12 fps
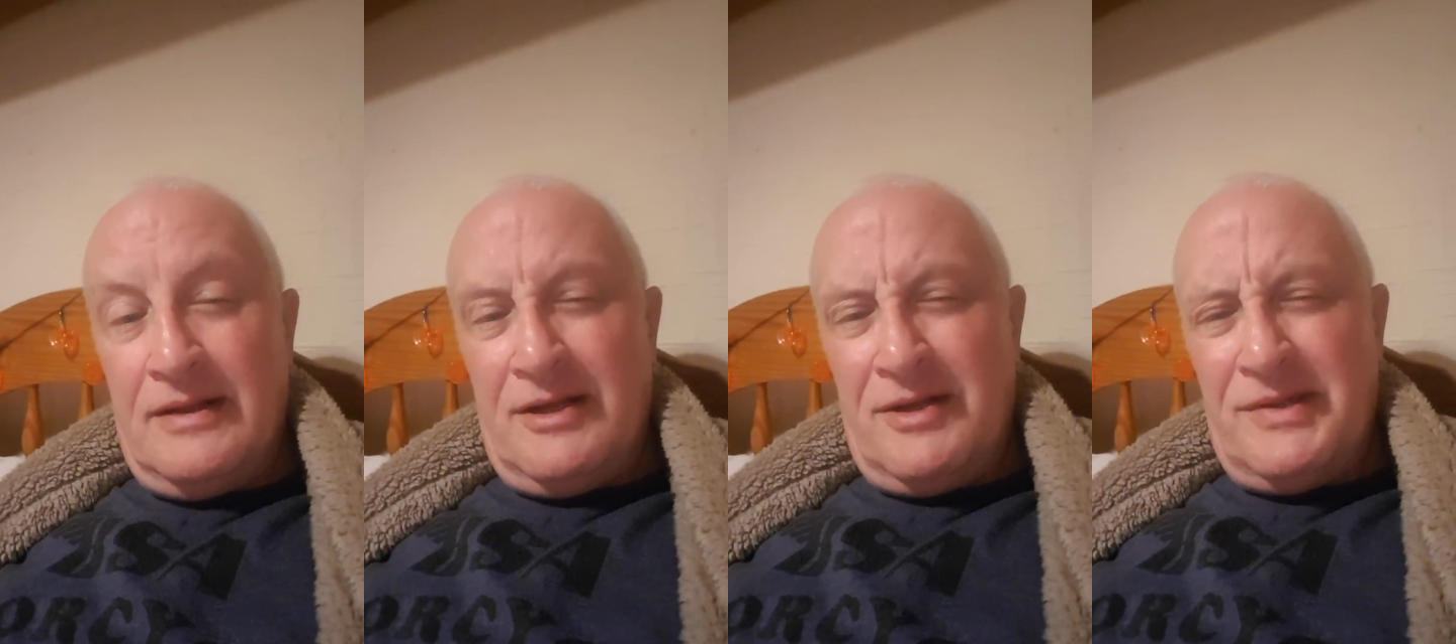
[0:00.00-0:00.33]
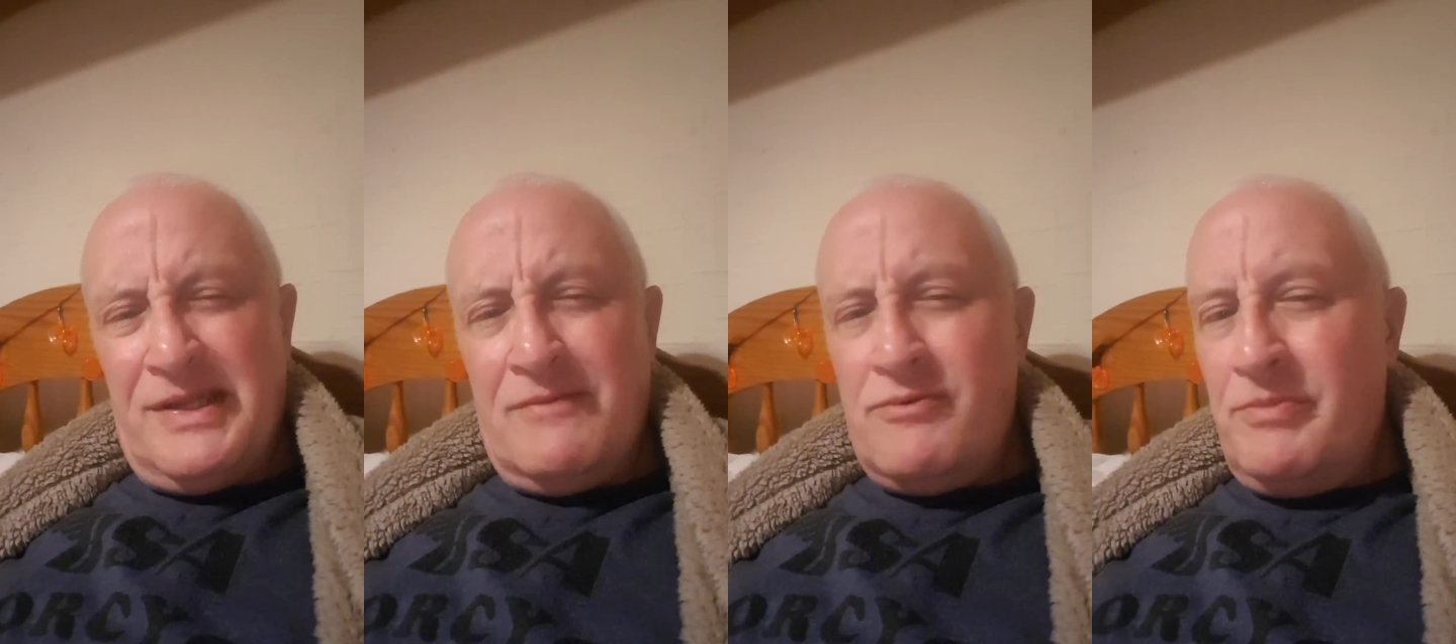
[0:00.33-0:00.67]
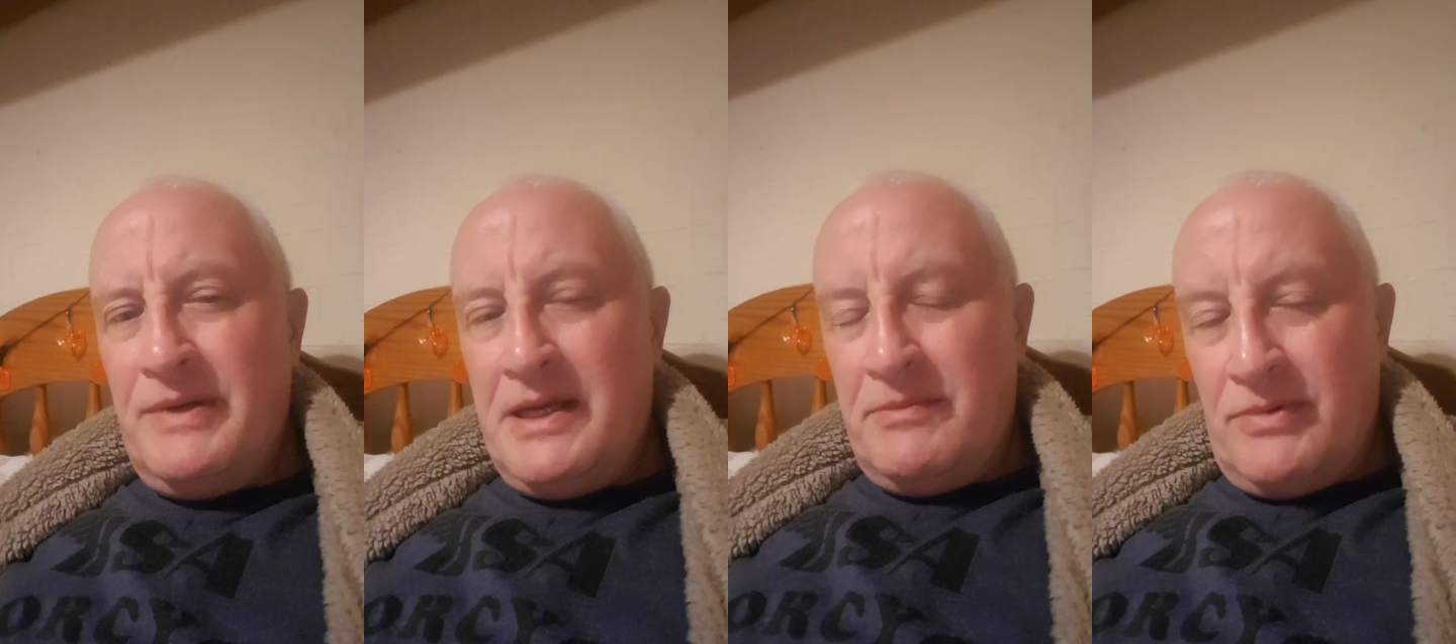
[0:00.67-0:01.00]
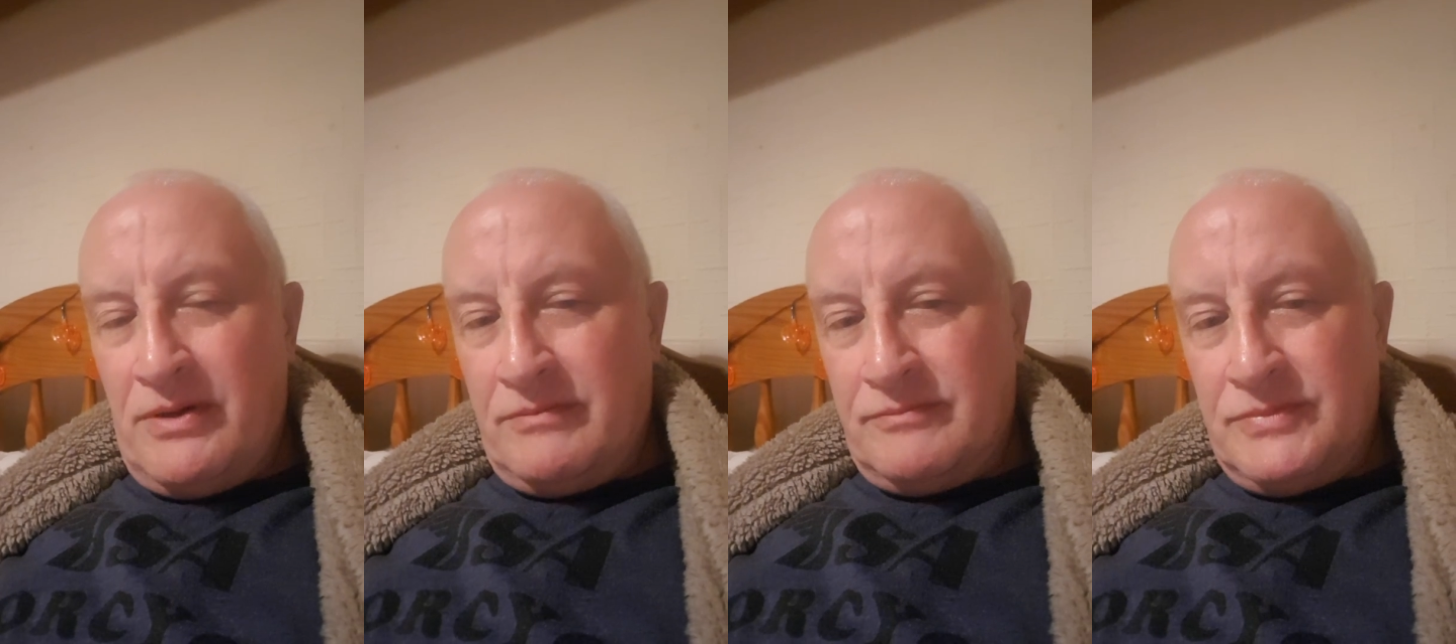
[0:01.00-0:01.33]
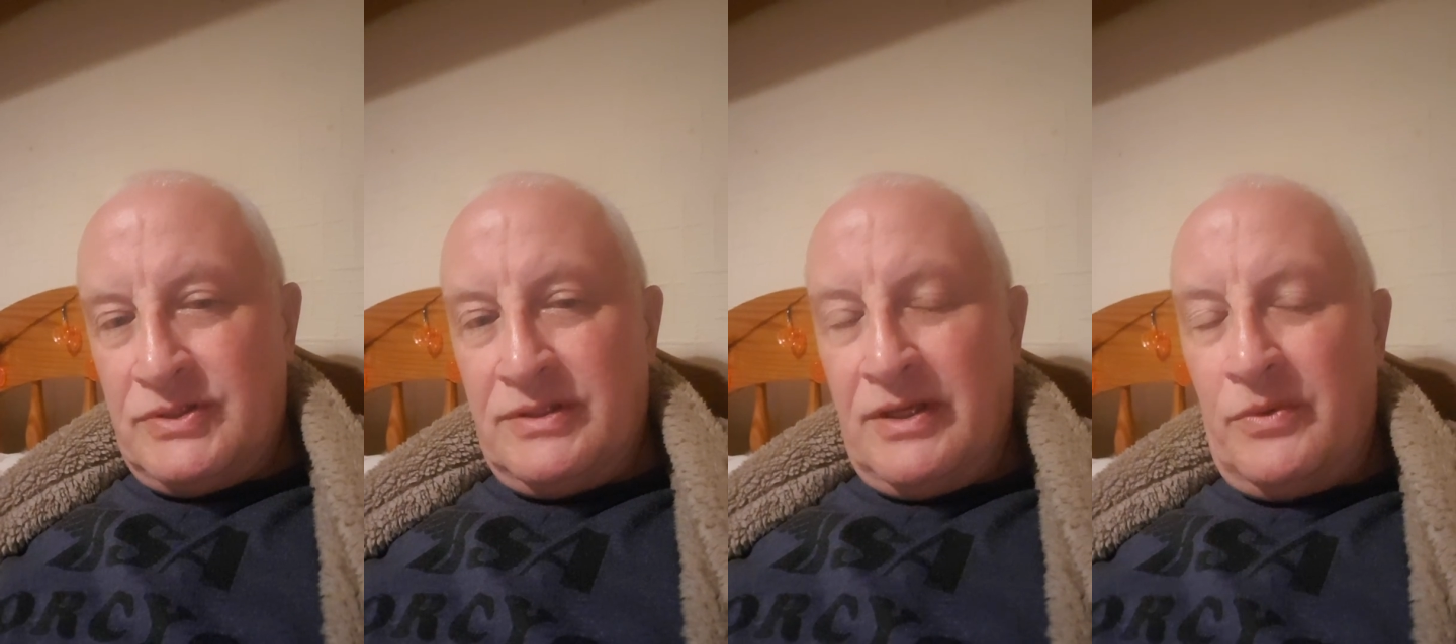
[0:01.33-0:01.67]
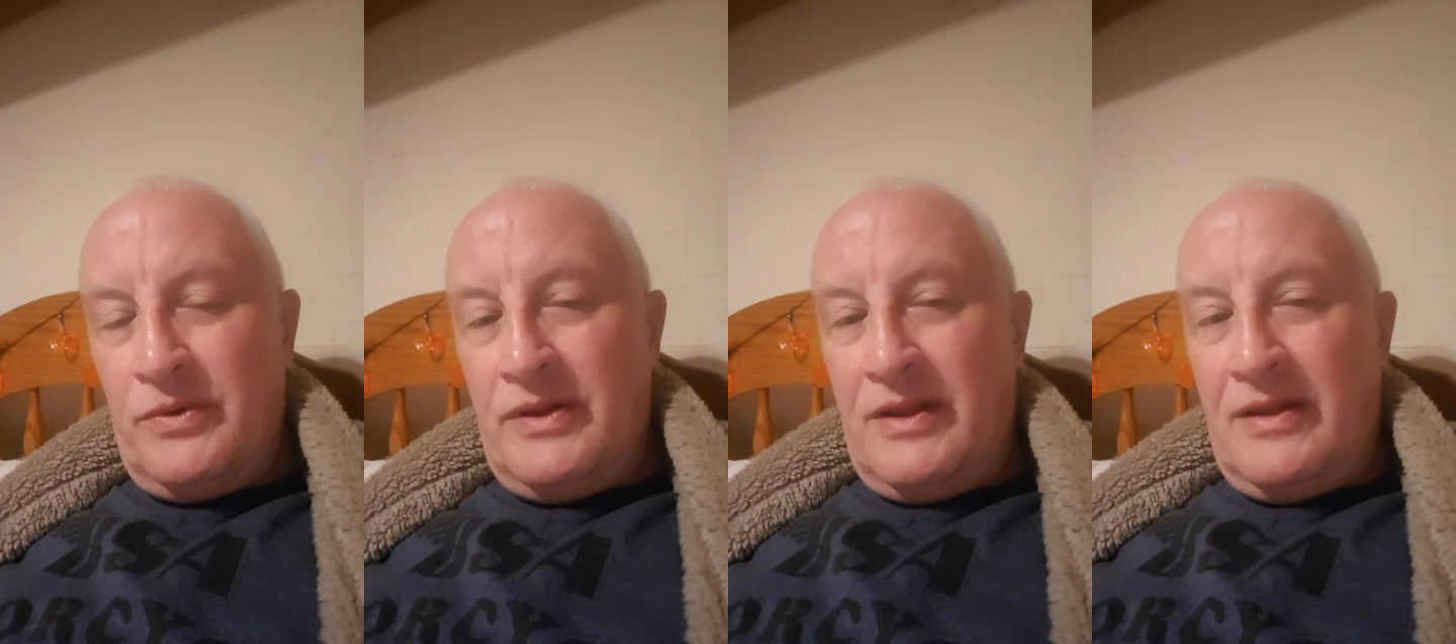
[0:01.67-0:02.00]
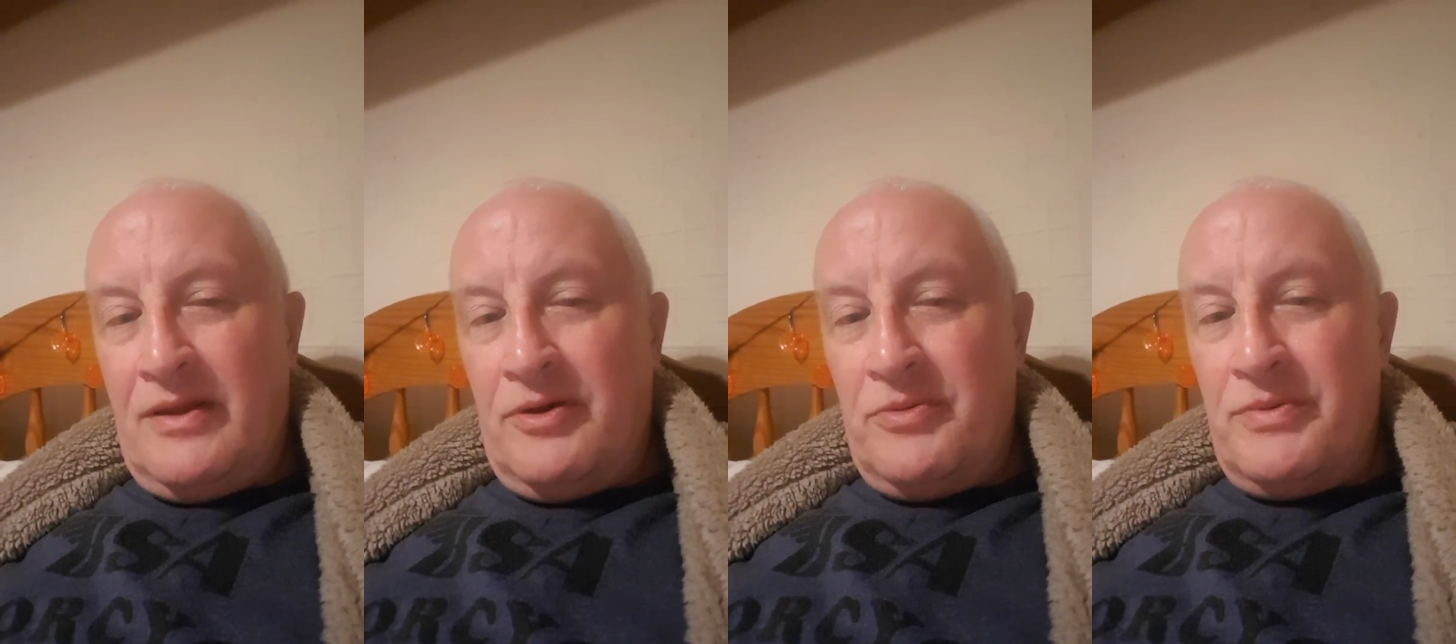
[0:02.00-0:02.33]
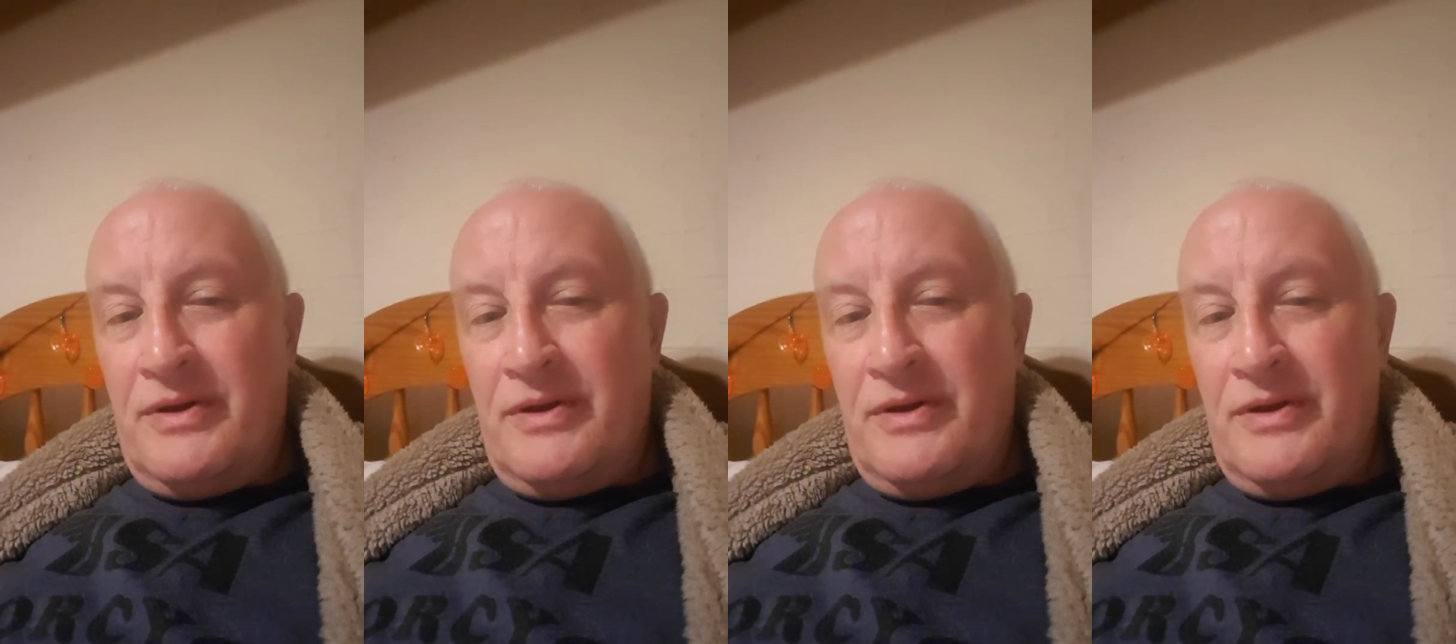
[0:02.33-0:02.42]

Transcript: Never been able to stick with it though.